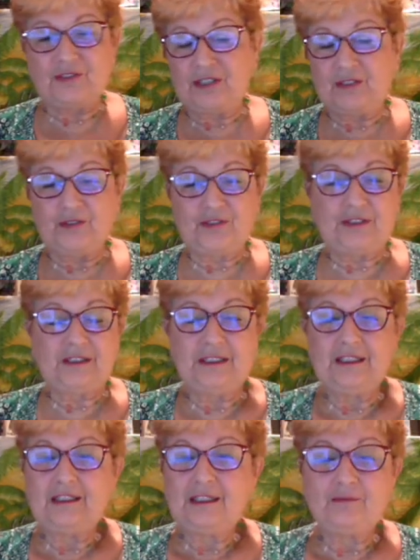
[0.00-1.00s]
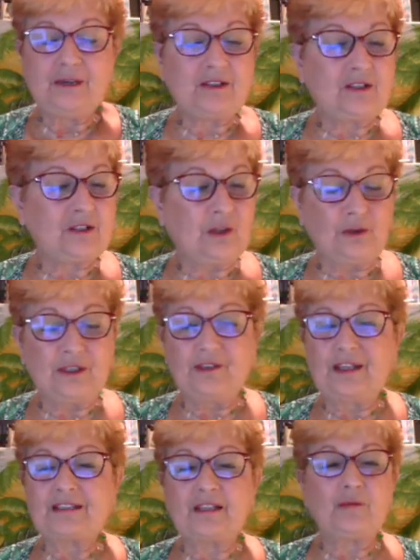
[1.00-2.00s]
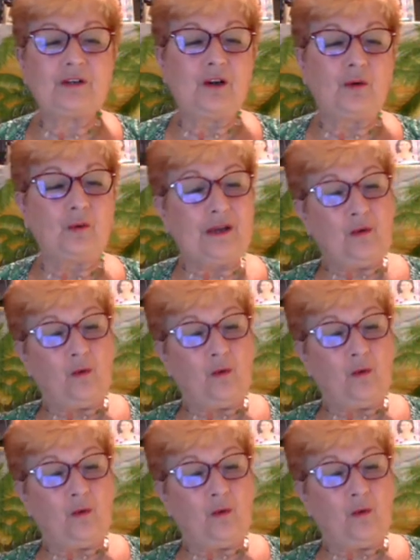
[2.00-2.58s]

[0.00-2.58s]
singles, and bases loaded. And next thing we know, we